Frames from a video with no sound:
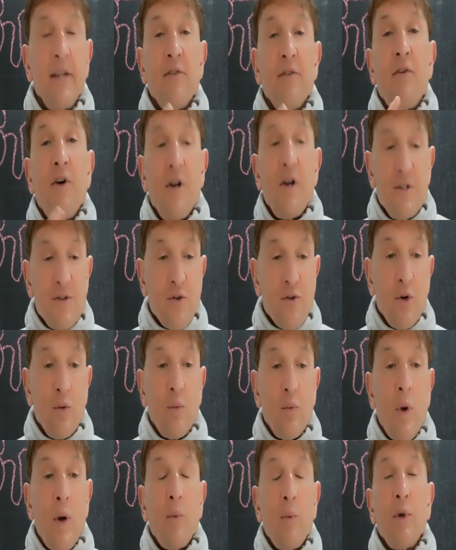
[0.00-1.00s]
In the first group,
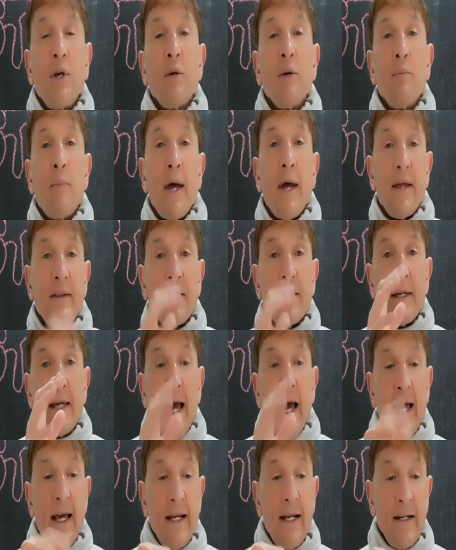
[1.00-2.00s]
where we compare the
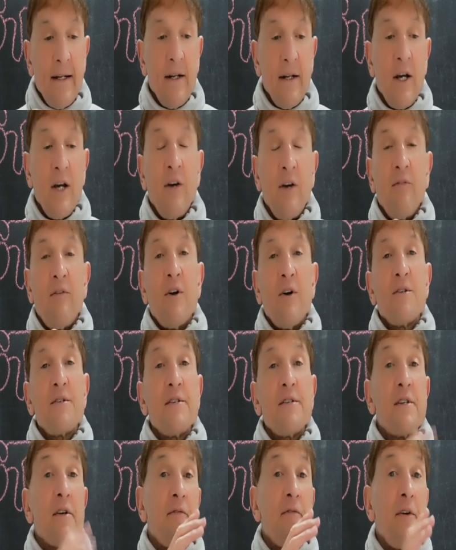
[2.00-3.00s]
gain
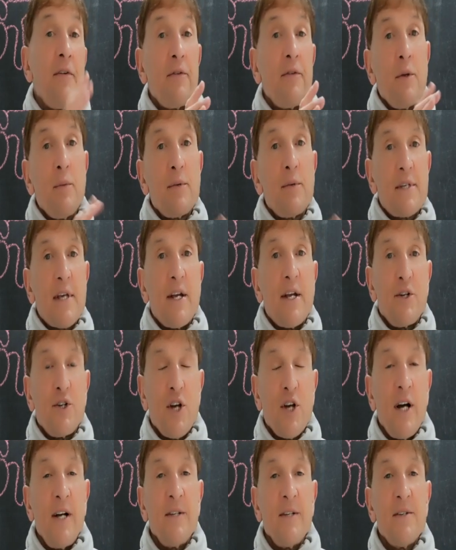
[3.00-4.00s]
versus a fifty percent
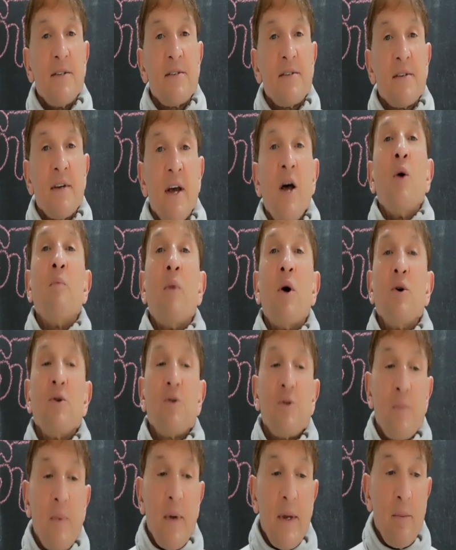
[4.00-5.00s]
chance,
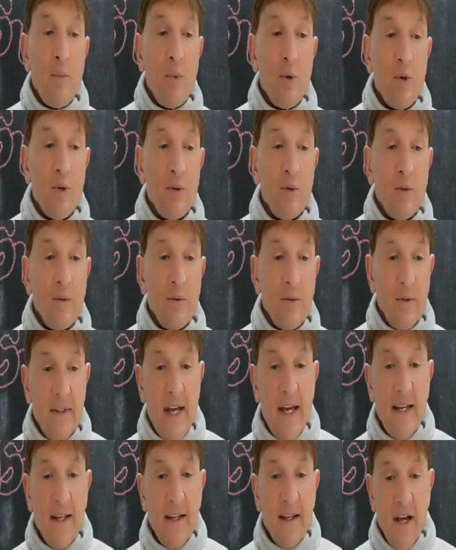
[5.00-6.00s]
most people
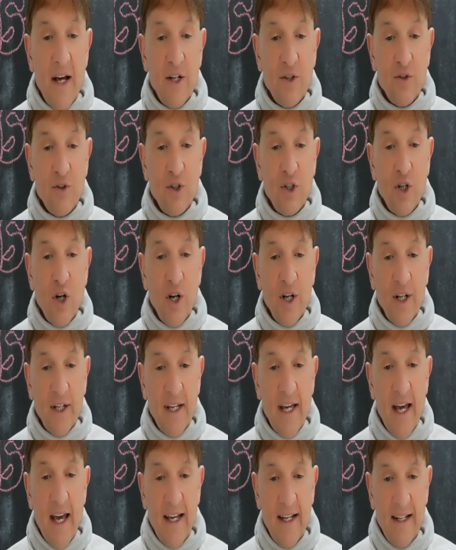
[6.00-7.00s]
take the one hundred dollar
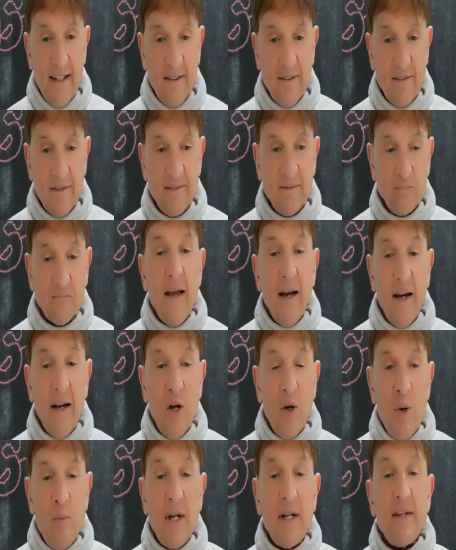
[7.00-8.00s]
gain.
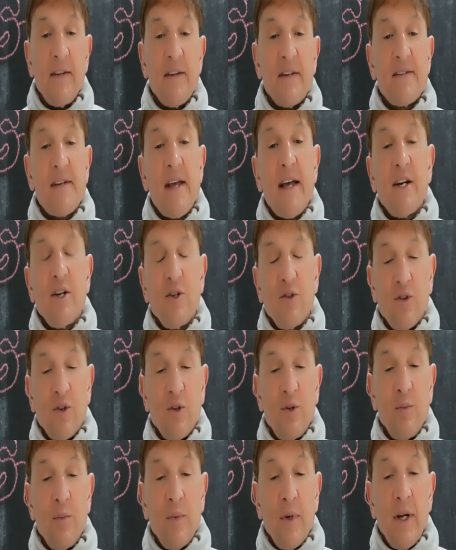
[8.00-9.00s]
But in the second
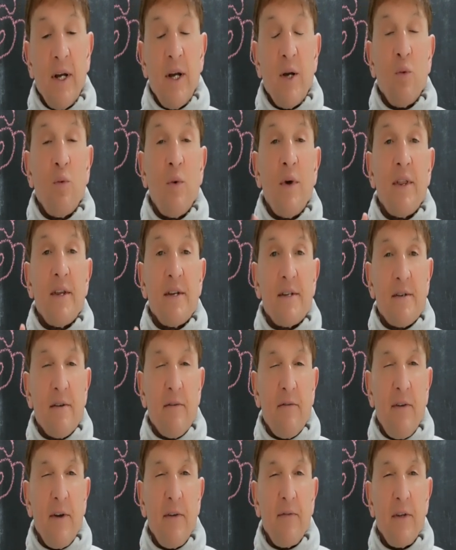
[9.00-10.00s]
group, where there's a
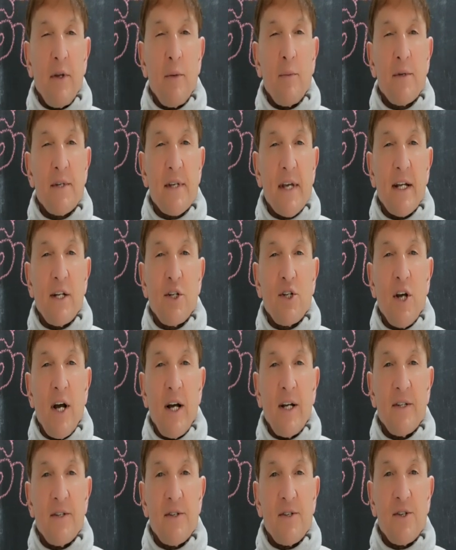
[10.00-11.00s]
fifty percent
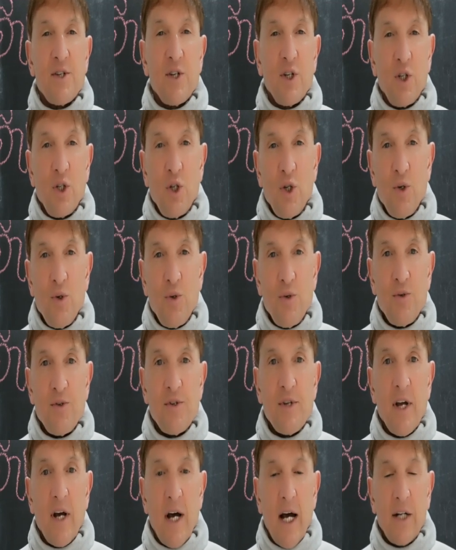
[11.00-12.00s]
chance to
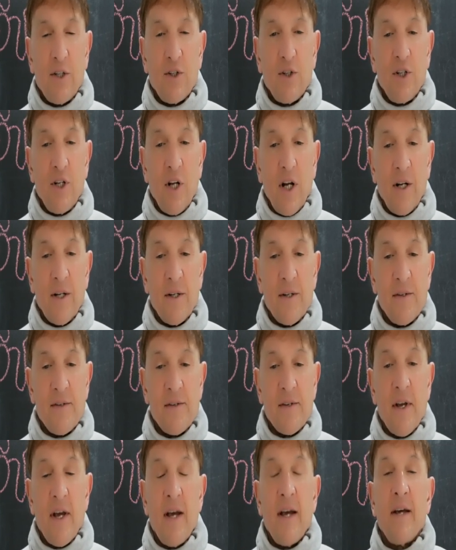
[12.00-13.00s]
lose to one hundred
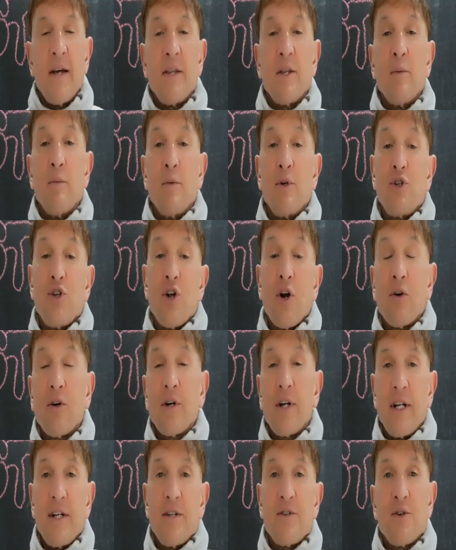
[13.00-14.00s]
dollars, the
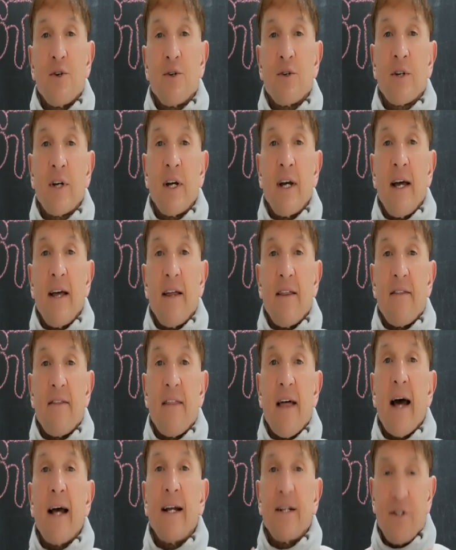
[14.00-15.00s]
majority took
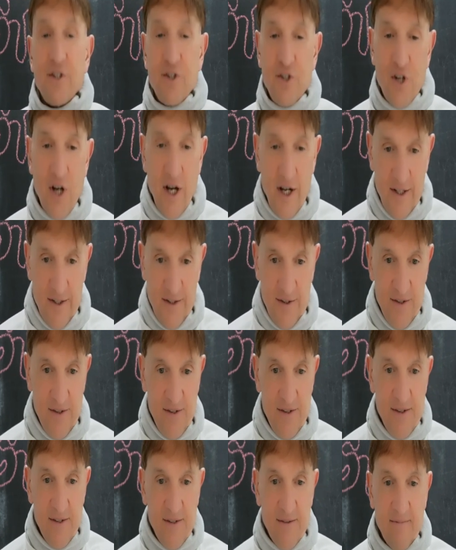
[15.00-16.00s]
that
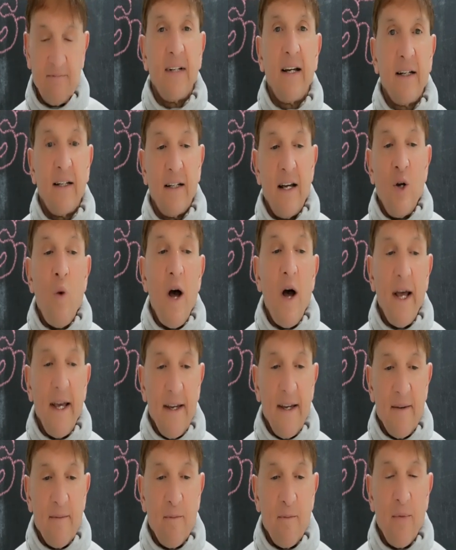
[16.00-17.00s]
chance.
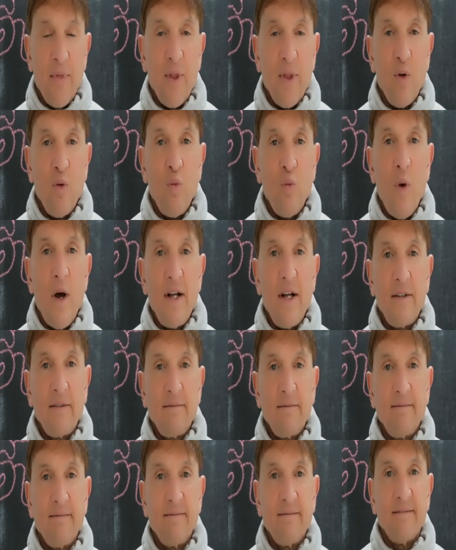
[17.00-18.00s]
Why?
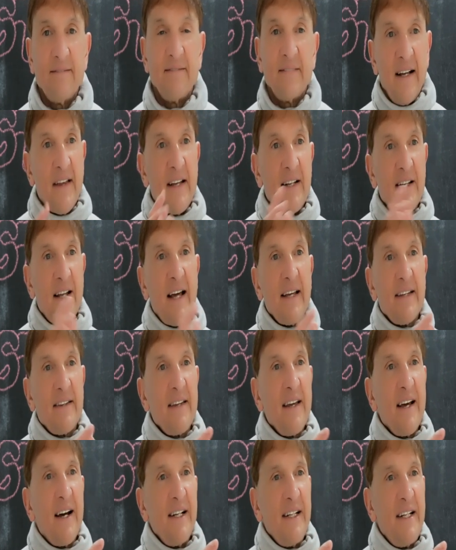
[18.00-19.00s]
Well, they like
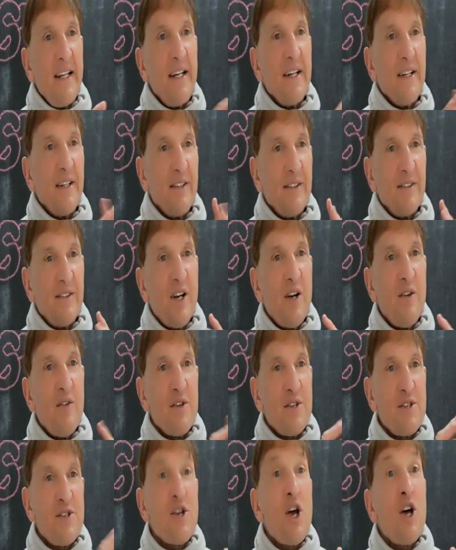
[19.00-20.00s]
the idea of
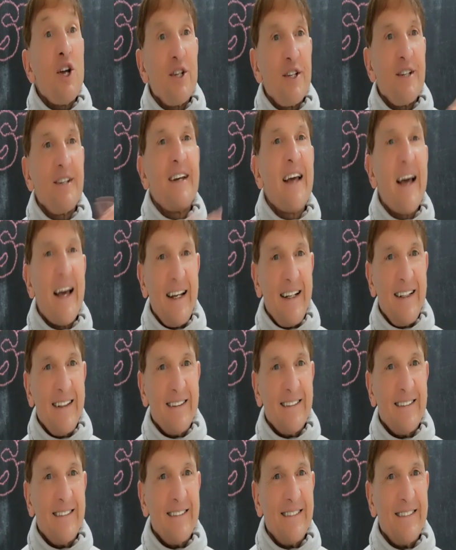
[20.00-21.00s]
a certain gain,
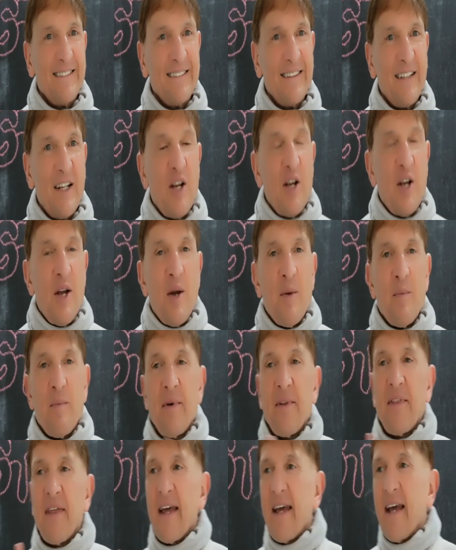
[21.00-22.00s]

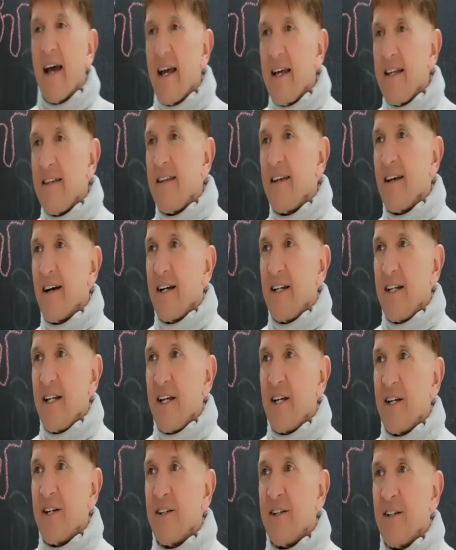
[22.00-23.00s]
but they hate the
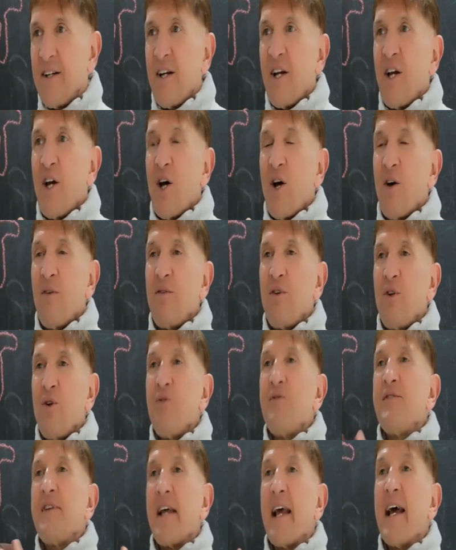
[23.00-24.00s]
idea of
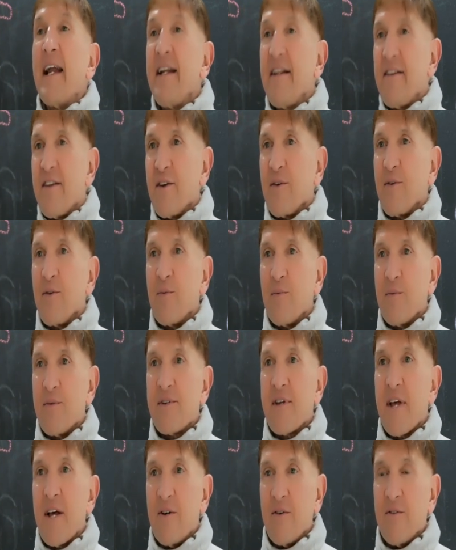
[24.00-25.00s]
losing anything
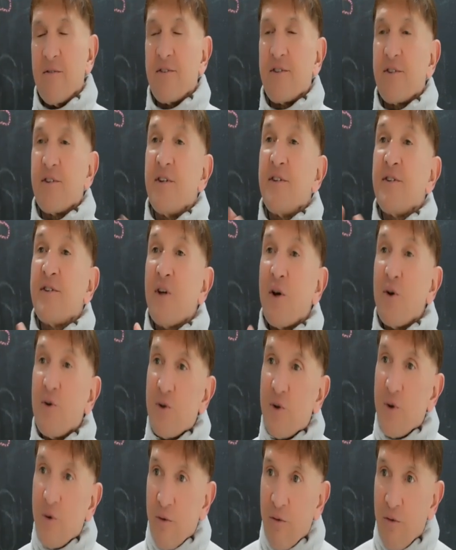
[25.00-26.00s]
themselves. And so
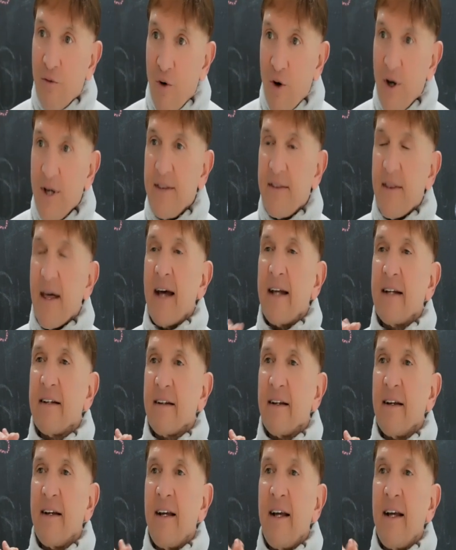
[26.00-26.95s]
to avoid that